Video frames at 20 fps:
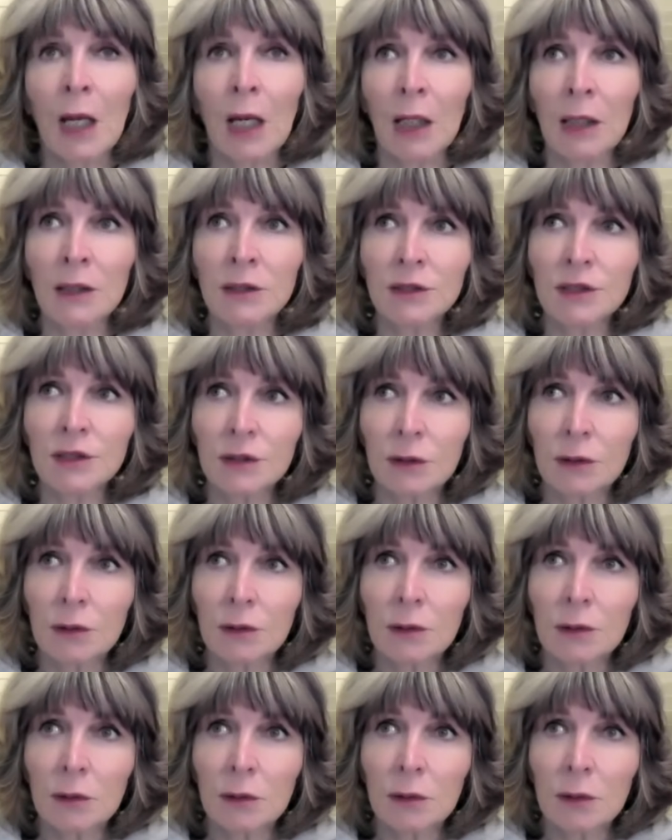And
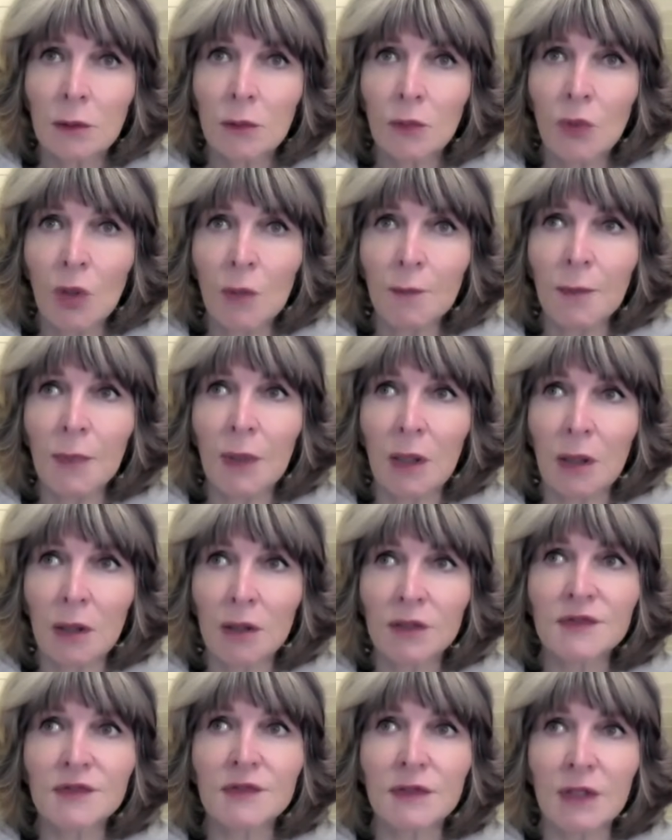what
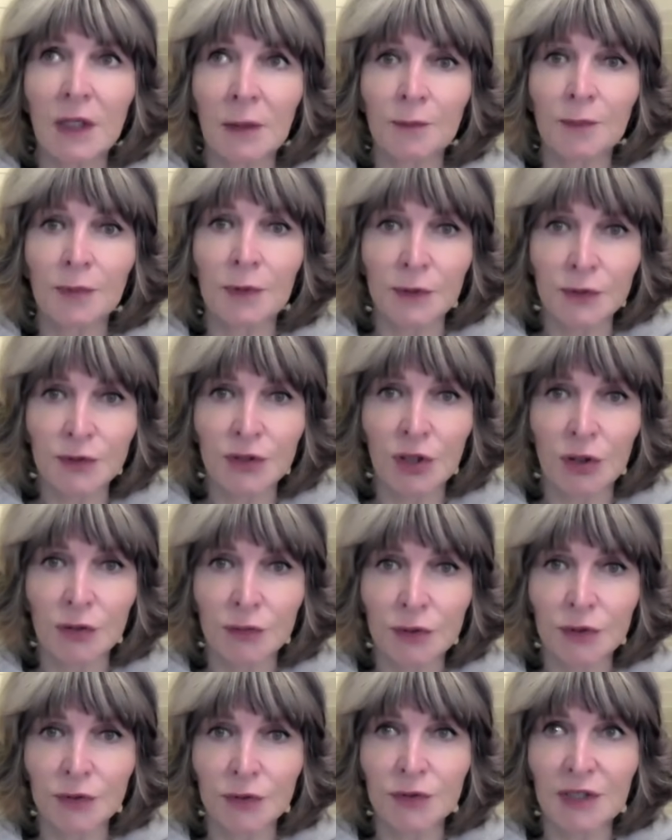Mars and
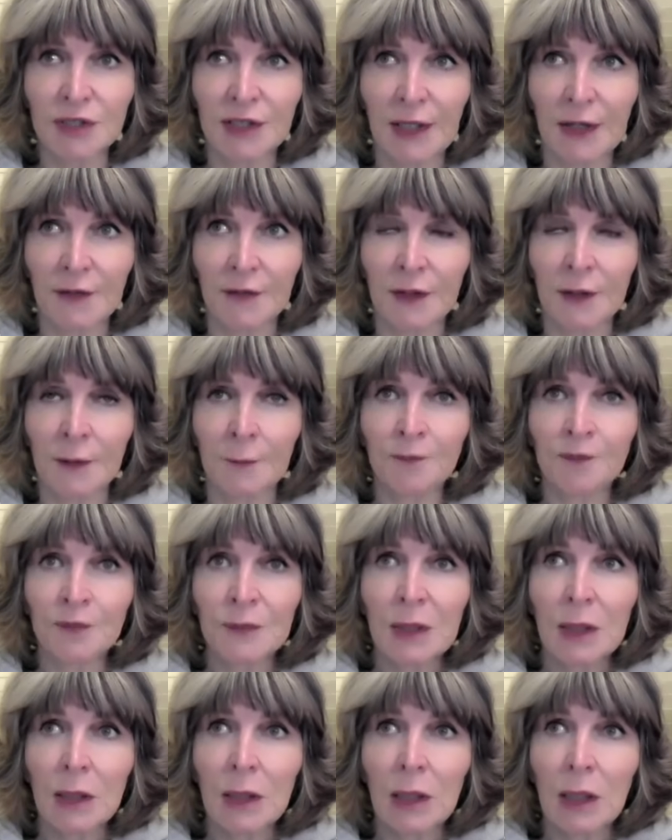Pluto do together
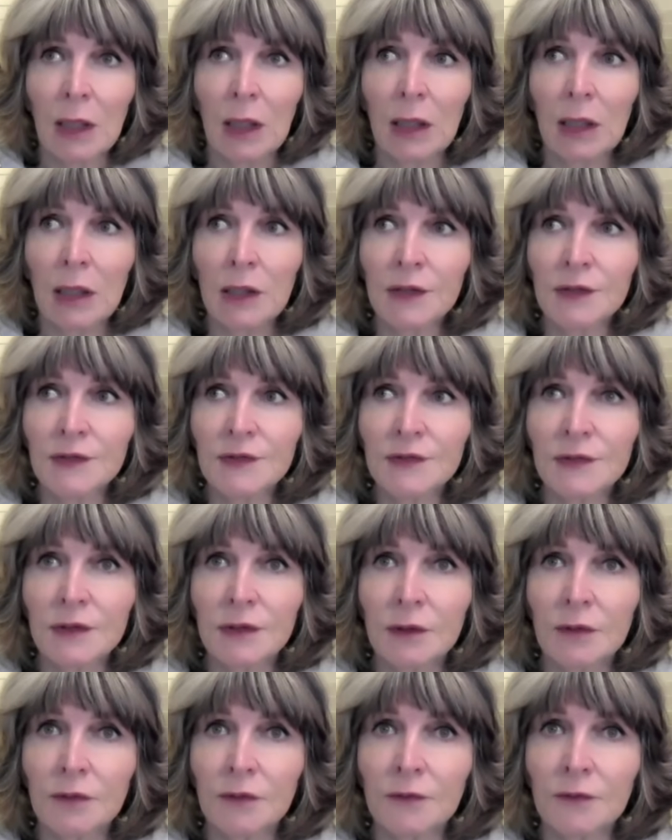
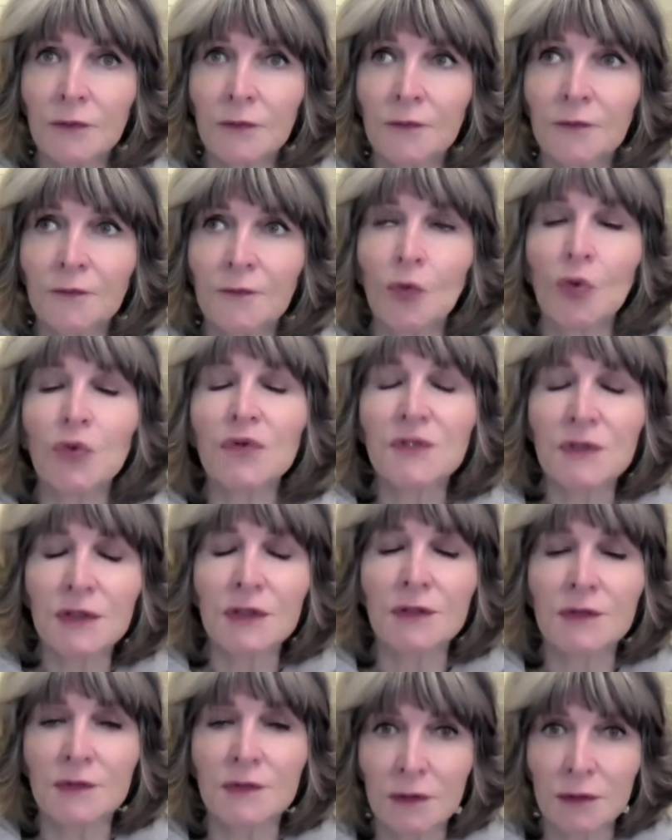is force
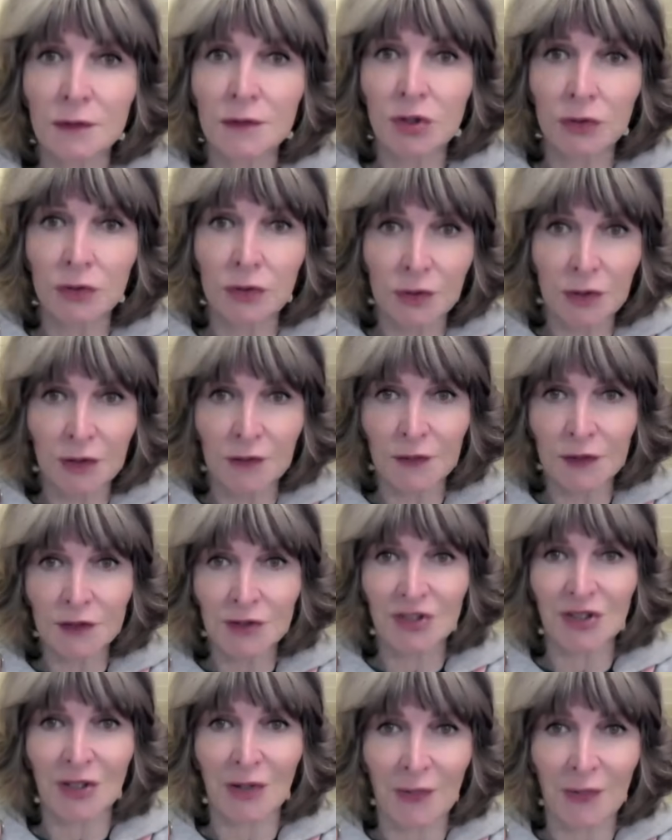us to look at the
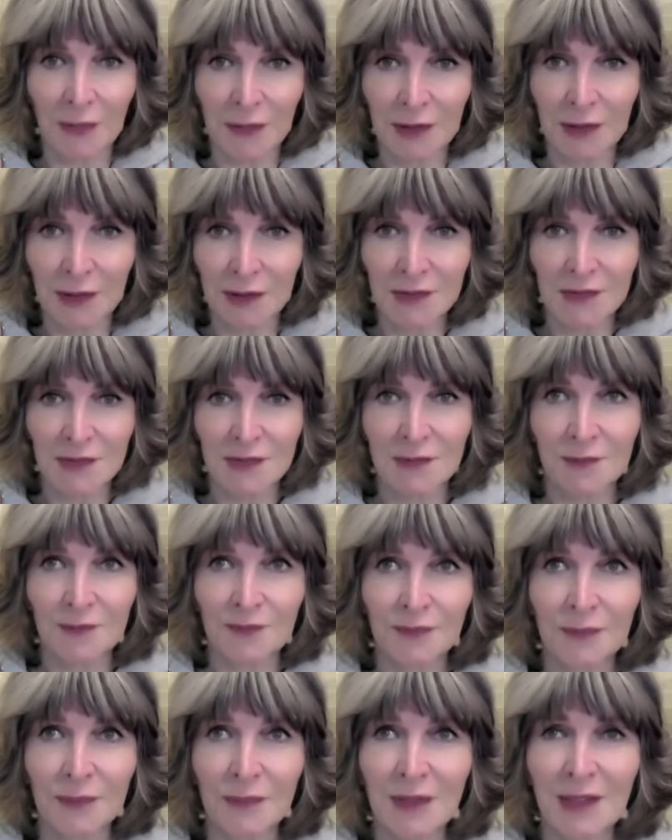darkness.
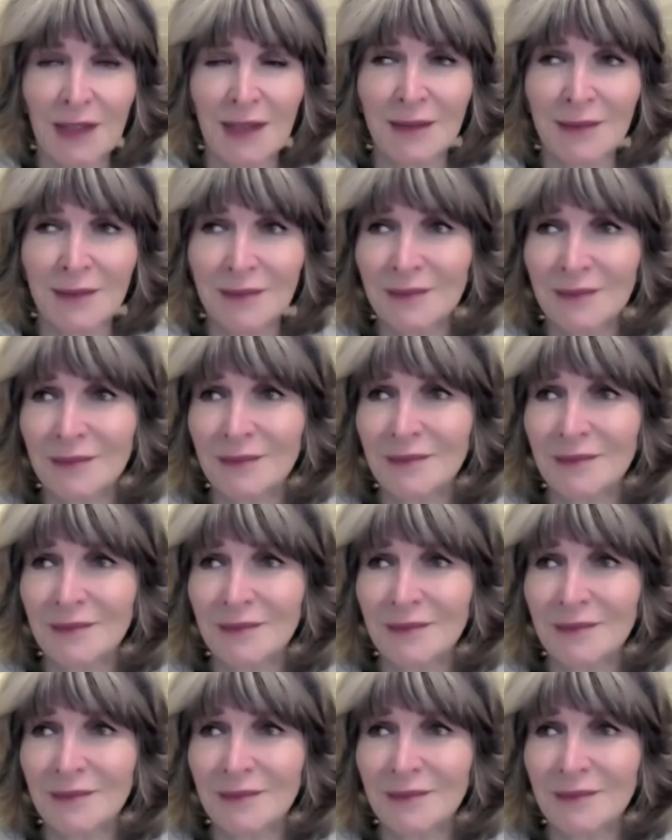Now,